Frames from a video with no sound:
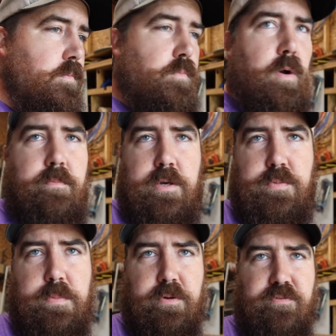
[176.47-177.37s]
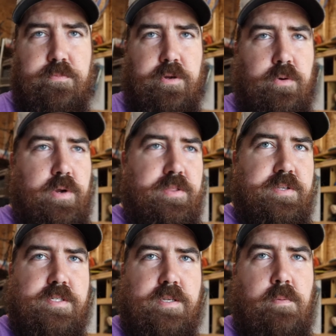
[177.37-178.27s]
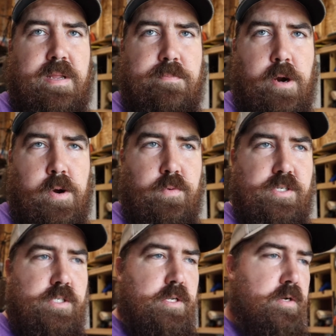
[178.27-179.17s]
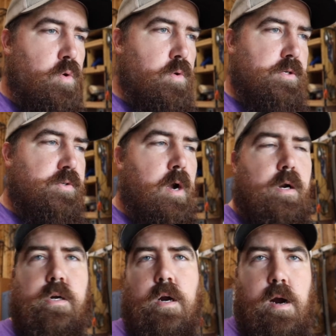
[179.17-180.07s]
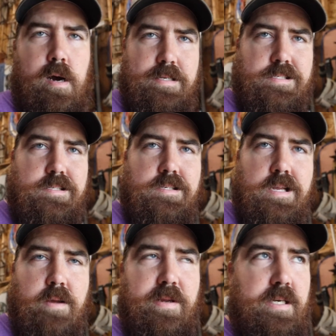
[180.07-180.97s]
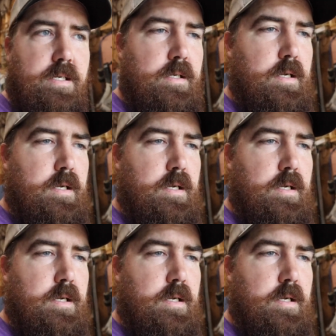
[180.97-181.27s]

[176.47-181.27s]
what most people are familiar with is a meat bird, which is a Cornish rock cross coming.